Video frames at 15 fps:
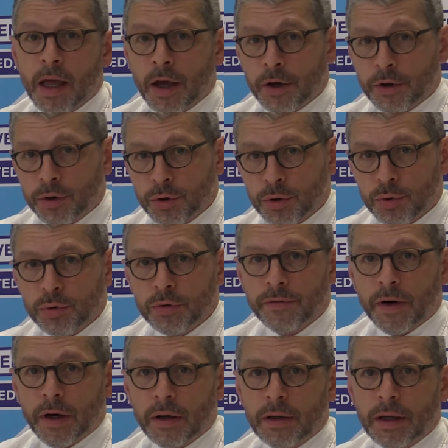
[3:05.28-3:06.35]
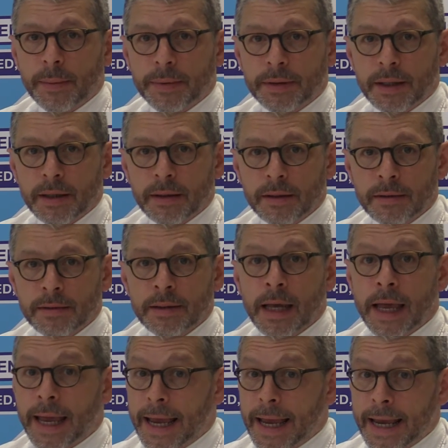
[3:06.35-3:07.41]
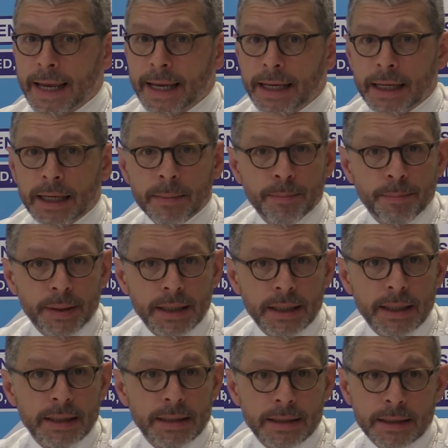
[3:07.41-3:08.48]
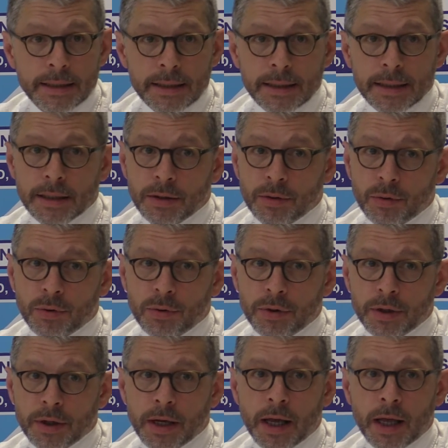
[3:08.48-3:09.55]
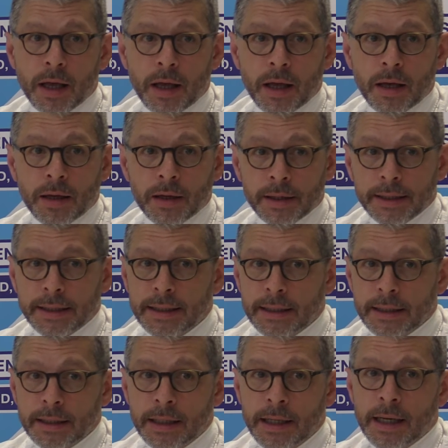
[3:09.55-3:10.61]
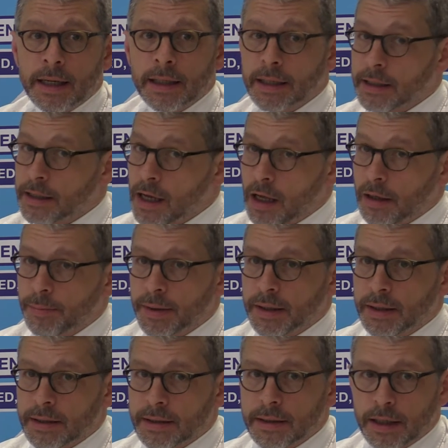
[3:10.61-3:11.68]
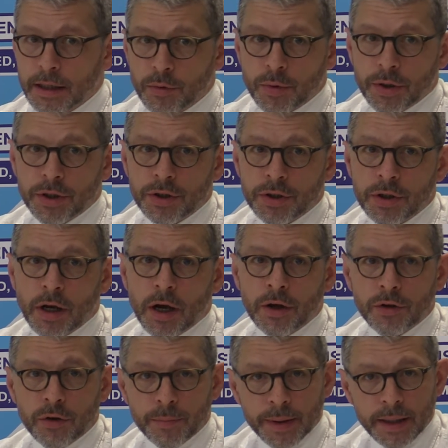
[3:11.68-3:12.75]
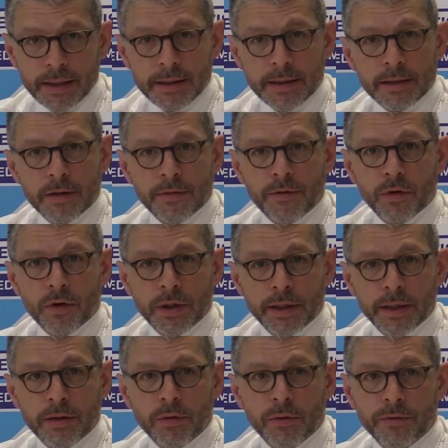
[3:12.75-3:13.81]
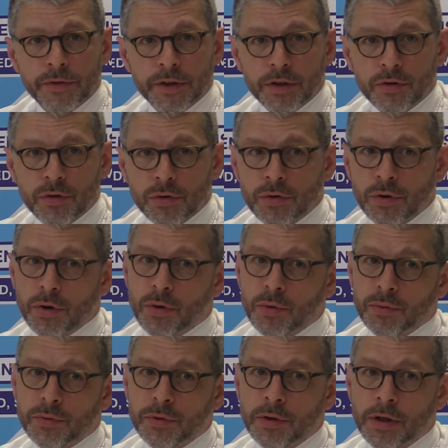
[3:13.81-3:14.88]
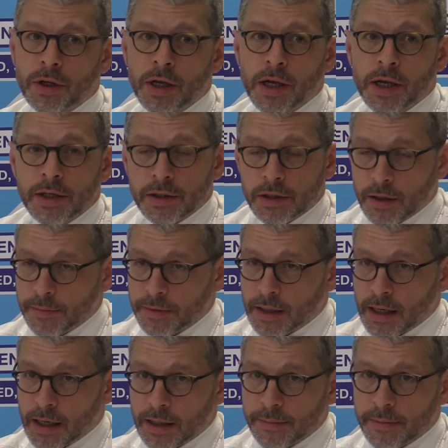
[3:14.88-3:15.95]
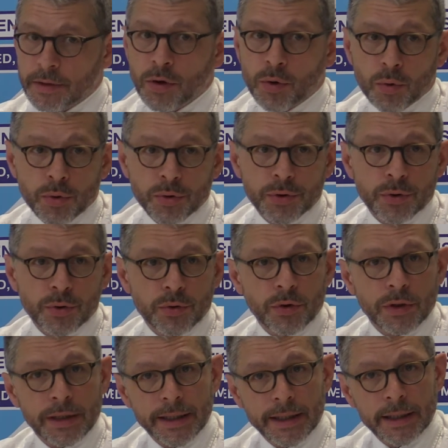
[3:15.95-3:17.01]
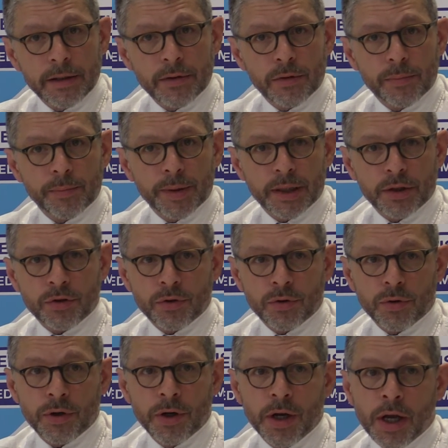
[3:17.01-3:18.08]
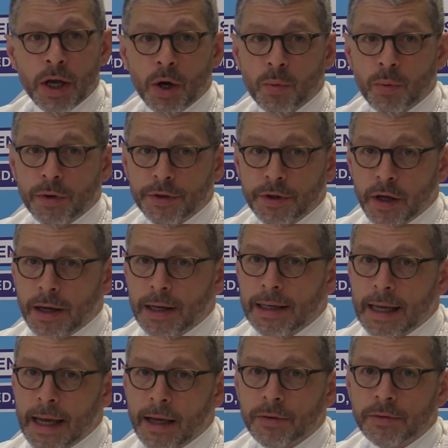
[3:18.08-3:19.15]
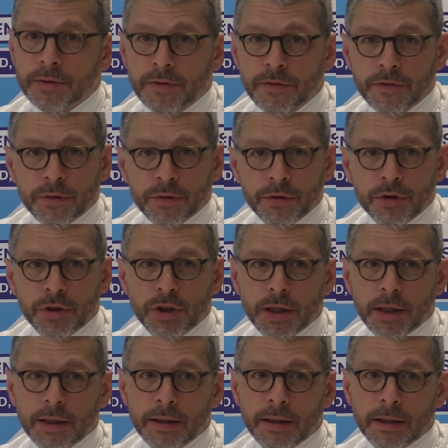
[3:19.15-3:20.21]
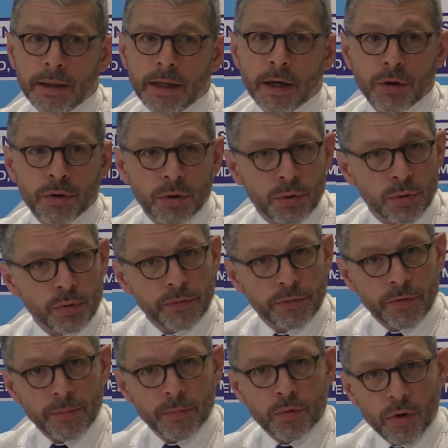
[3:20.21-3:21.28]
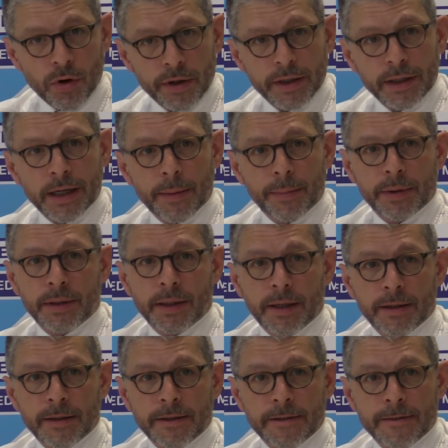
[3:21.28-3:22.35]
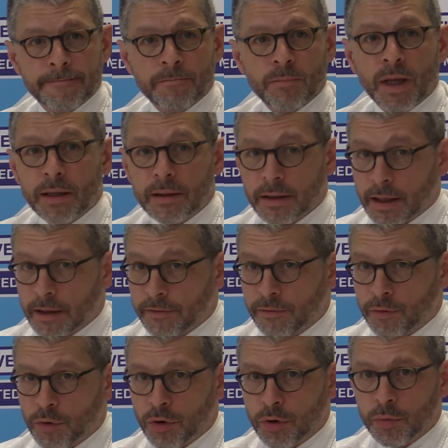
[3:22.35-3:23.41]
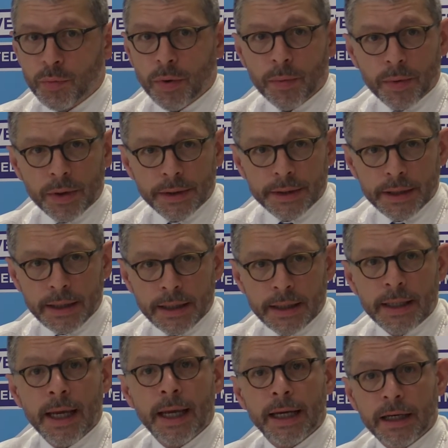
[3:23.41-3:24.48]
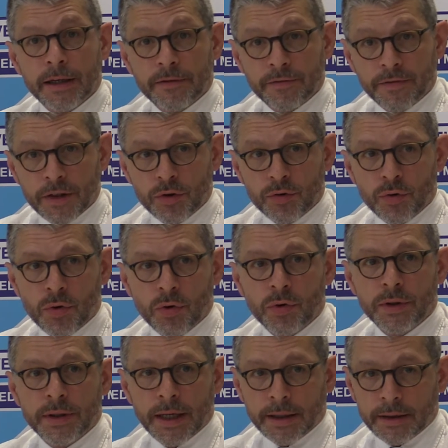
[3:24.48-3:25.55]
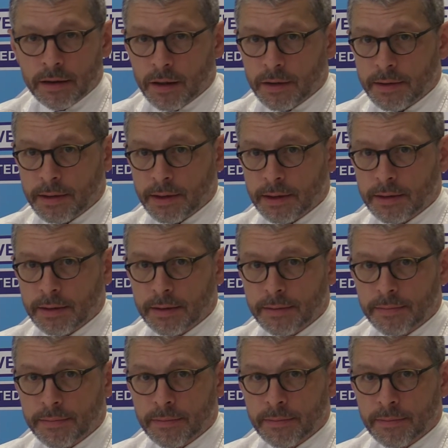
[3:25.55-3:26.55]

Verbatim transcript: Acute viral hepatitis A, B, C, or uh, E cannot be distinguished on the basis of the clinical features alone. Sometimes also the clinical picture will not allow differentiating acute from chronic hepatitis. Therefore, we will need in vitro diagnostics.